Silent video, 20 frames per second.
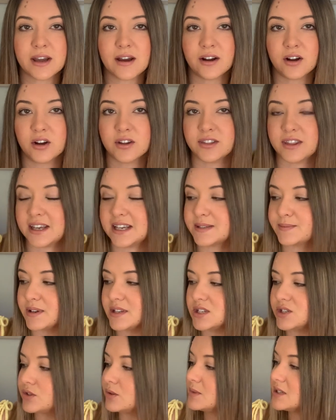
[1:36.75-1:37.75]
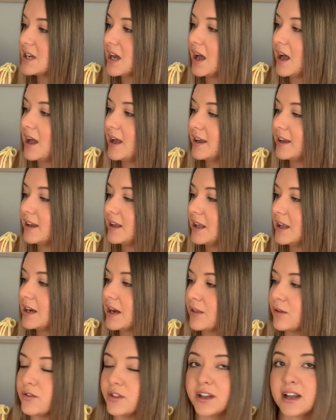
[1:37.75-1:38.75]
I got these ones from Target. I
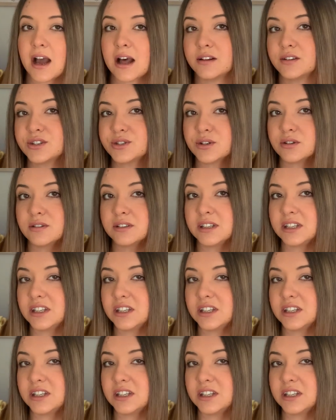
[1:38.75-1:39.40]
thought the colors were really